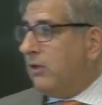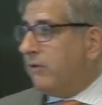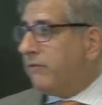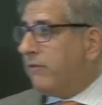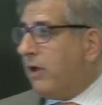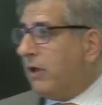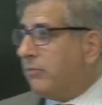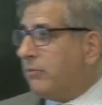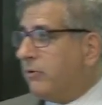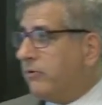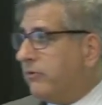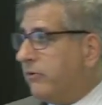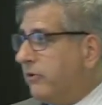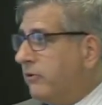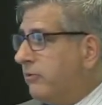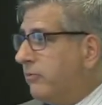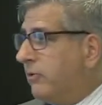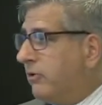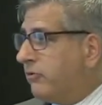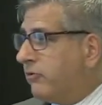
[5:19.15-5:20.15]
fibroids,
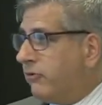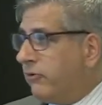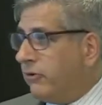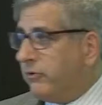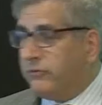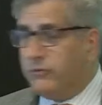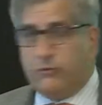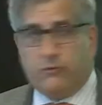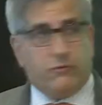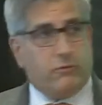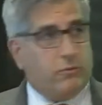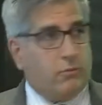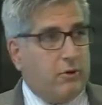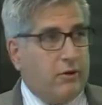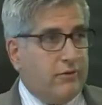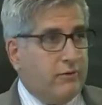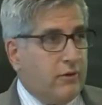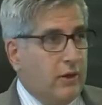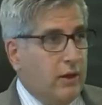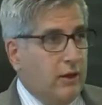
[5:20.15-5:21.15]
endometriosis, or
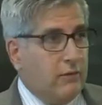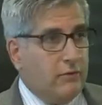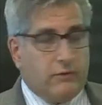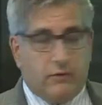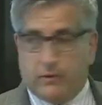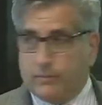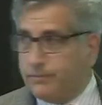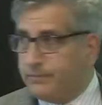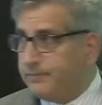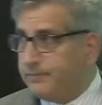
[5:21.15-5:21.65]
breast cancer,